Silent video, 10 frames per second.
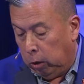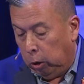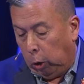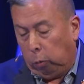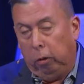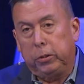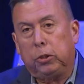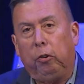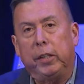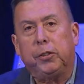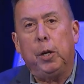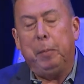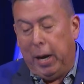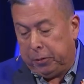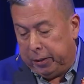Her words stretched
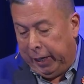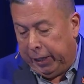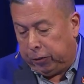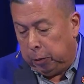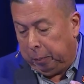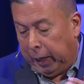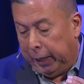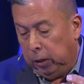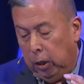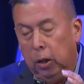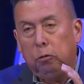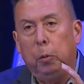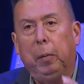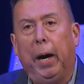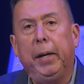imagination by
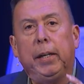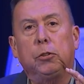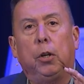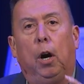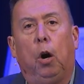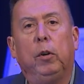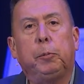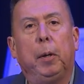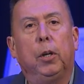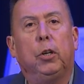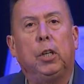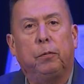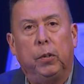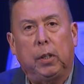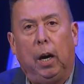reminding us to always be looking
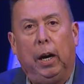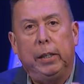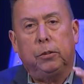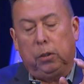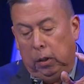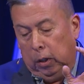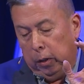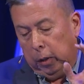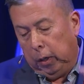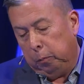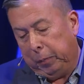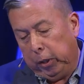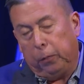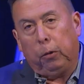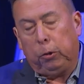for God's uh,
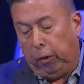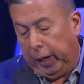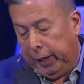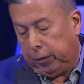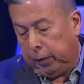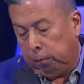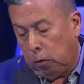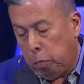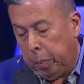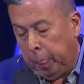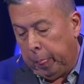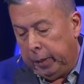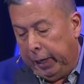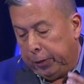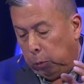beautiful creation.
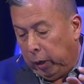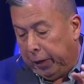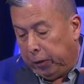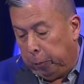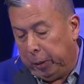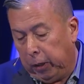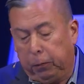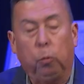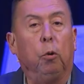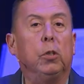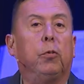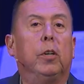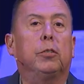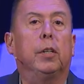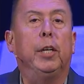Either way, there are beautiful words for
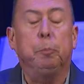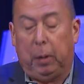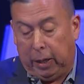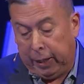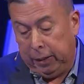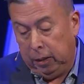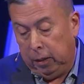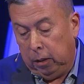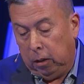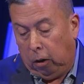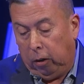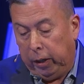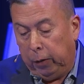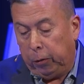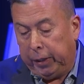us to live by our
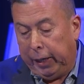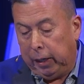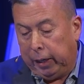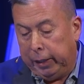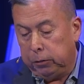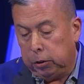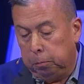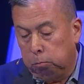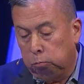everyday lives.